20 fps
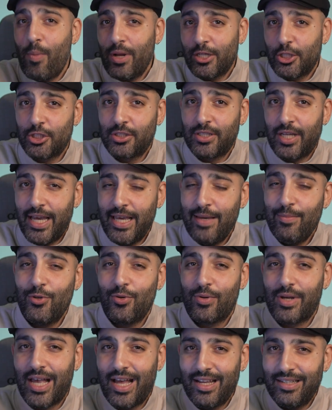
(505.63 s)
much time
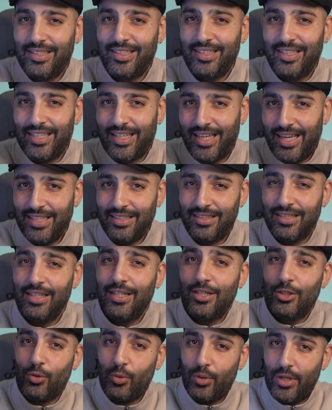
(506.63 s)
you can dedicate
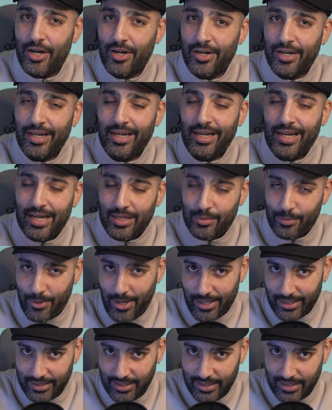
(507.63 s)
to learning and
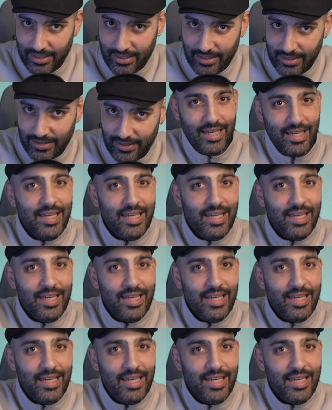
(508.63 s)
practicing.